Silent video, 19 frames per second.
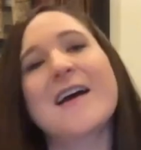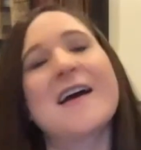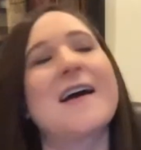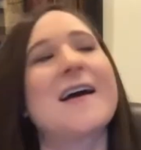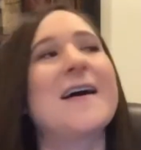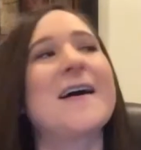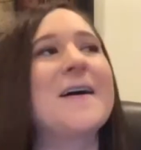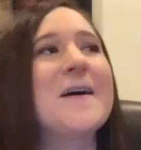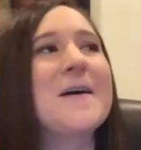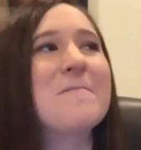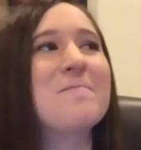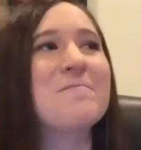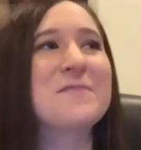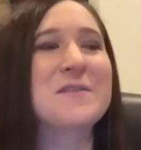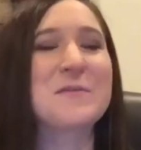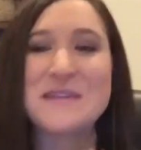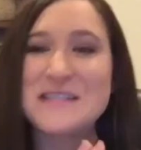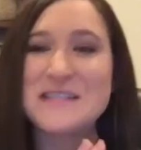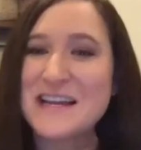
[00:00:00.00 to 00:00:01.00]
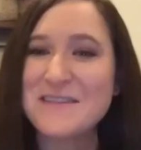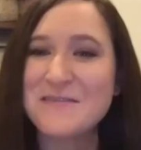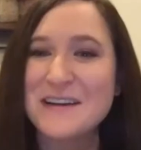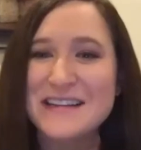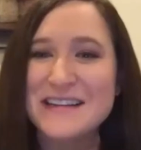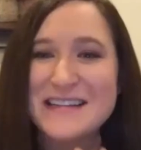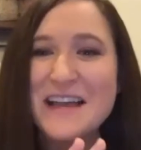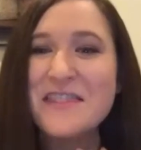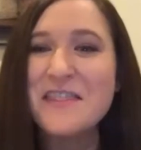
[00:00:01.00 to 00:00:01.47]
Um, so we did
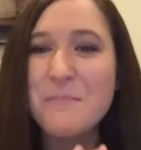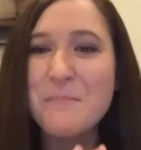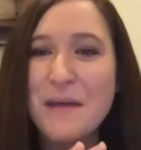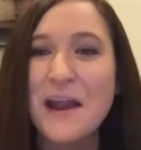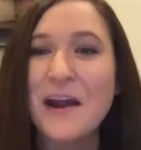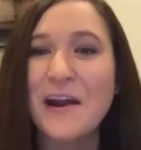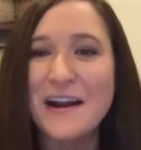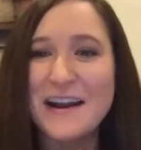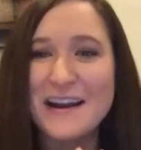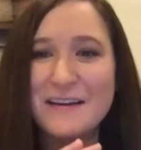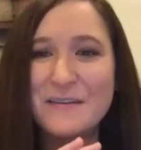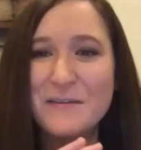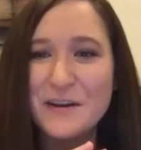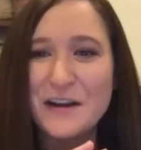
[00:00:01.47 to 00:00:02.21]
we did the married